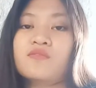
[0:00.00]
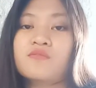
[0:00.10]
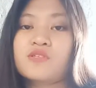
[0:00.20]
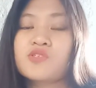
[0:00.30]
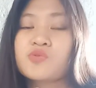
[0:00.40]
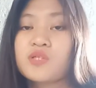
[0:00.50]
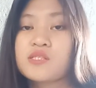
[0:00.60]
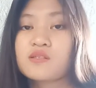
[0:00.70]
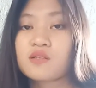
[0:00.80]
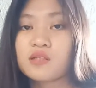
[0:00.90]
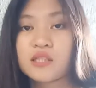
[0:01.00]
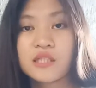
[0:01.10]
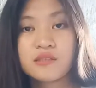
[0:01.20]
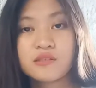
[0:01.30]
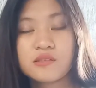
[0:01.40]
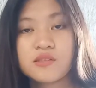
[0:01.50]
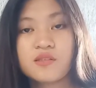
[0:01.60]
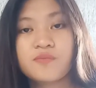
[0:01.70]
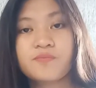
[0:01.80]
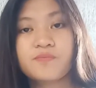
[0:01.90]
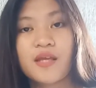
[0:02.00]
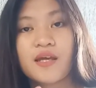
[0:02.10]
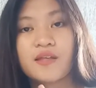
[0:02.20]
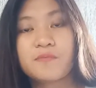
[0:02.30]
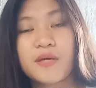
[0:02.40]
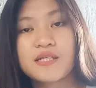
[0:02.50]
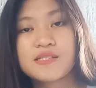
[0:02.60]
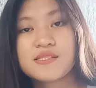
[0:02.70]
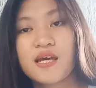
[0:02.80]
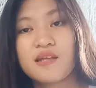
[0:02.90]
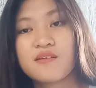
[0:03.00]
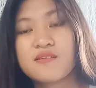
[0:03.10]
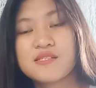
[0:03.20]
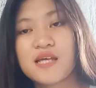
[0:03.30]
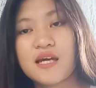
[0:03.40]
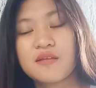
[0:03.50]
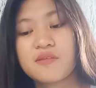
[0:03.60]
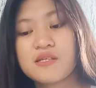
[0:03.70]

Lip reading: First one is the cut, paste, and the design.